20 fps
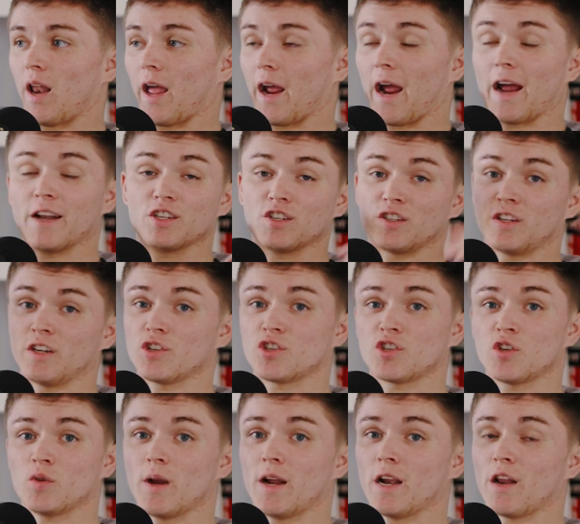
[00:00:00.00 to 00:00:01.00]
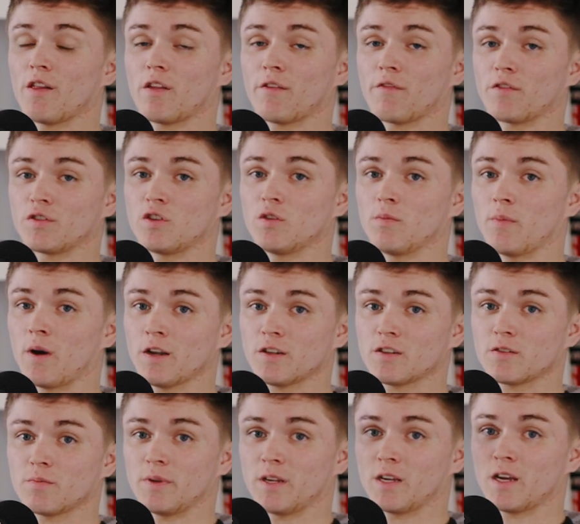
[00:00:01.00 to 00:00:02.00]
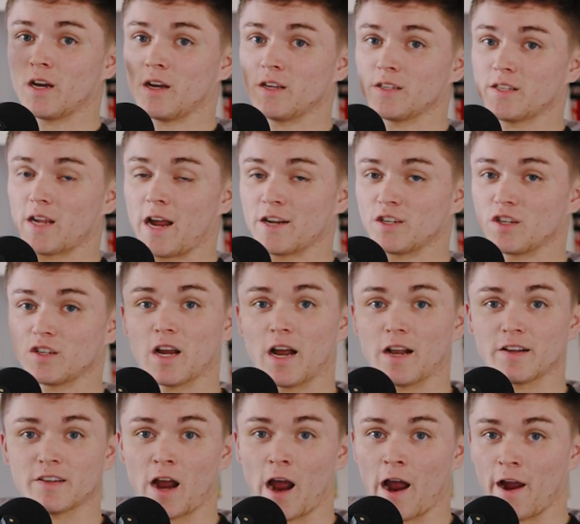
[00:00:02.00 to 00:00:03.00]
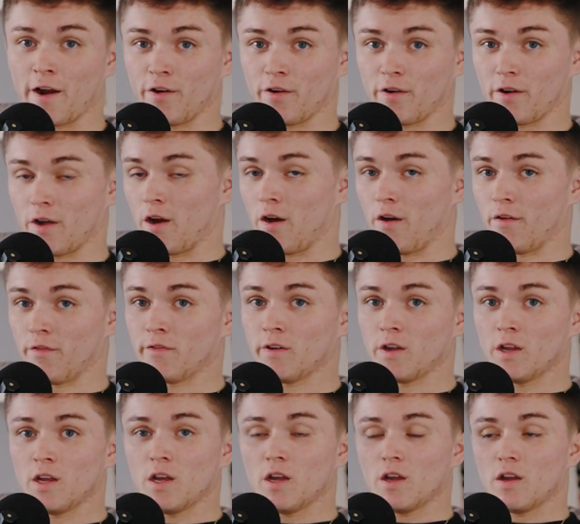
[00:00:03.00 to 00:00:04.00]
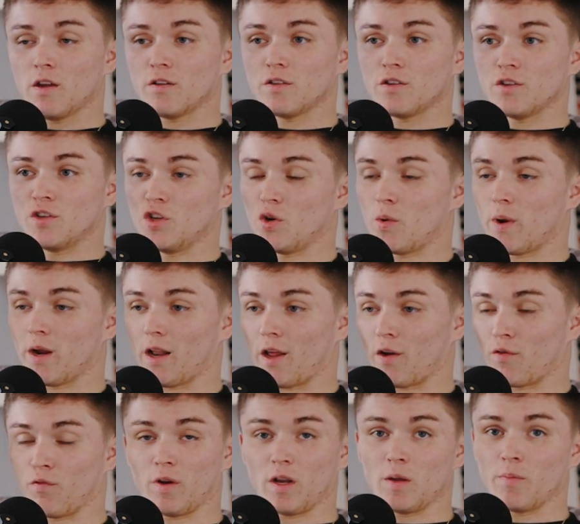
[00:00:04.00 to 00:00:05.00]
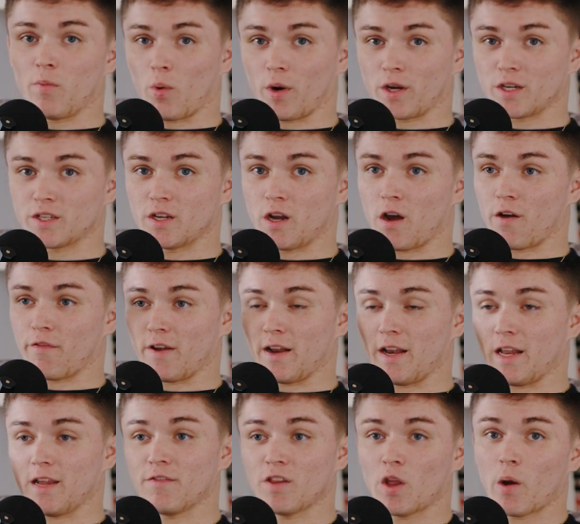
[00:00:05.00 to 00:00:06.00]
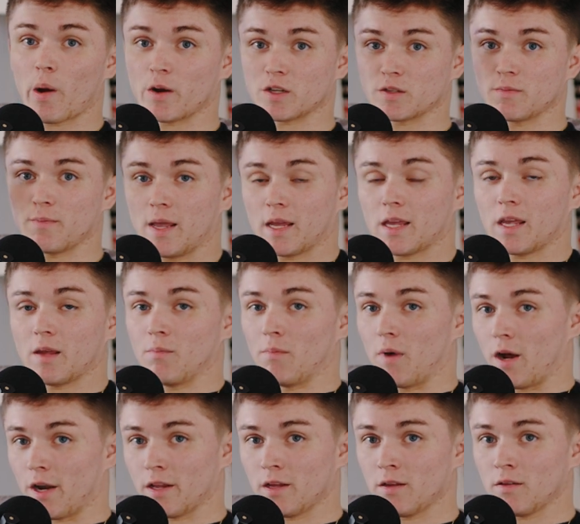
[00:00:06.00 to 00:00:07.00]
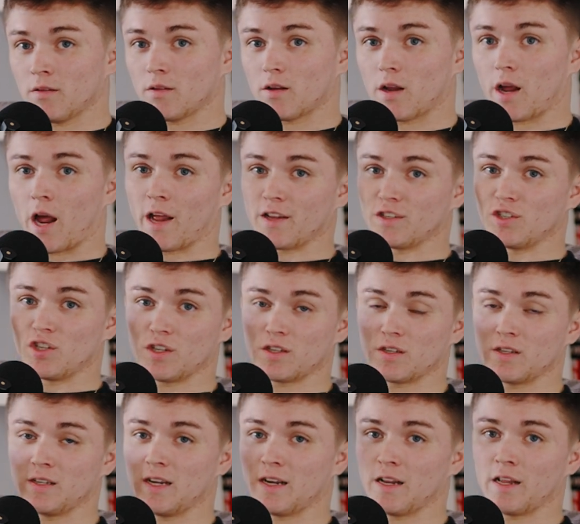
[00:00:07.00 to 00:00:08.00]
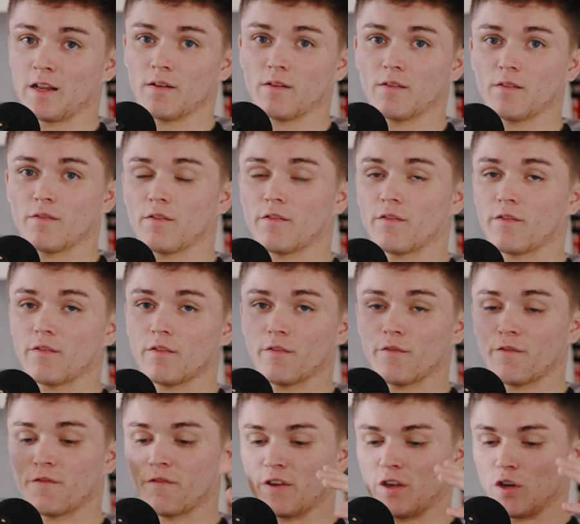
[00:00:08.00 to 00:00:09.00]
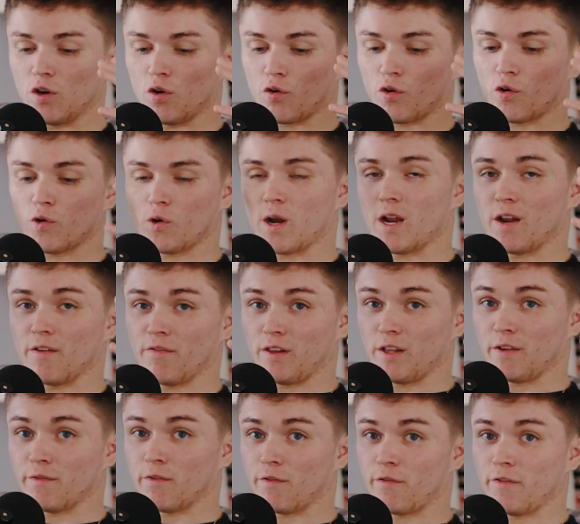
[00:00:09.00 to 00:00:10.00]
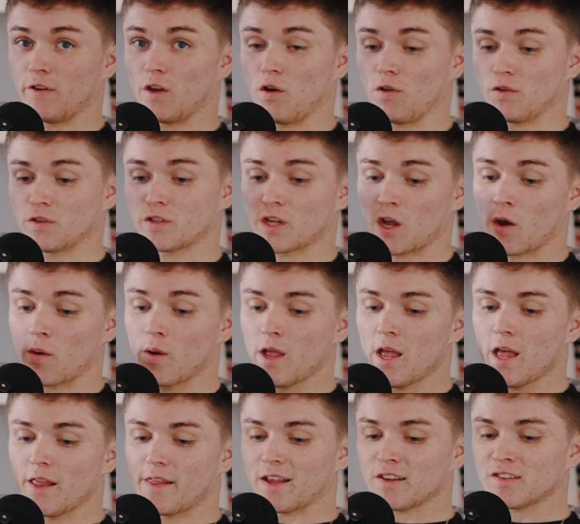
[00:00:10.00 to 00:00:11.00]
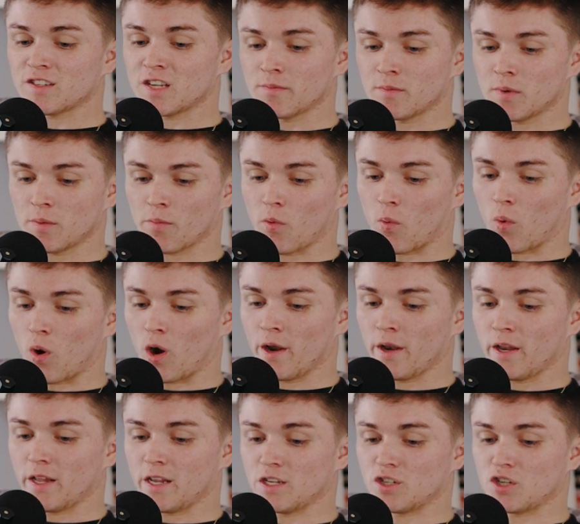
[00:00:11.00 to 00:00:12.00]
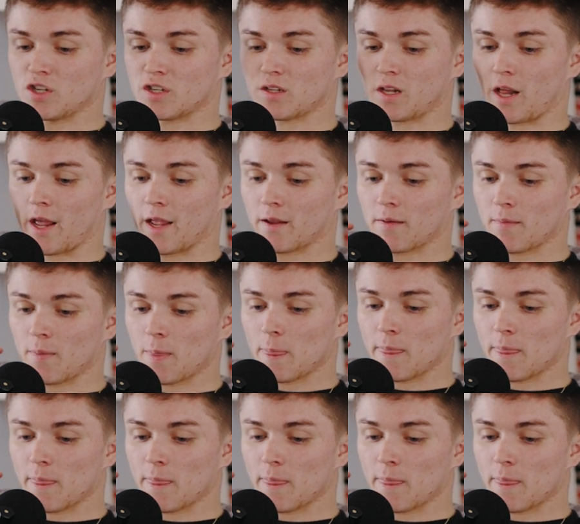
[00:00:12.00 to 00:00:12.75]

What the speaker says: like I just didn't shoot anything for 2 months because I just got tired of doing like really boring stuff. And even though I was making money, I just didn't feel creatively fulfilled. So that's tip number 1 is just like,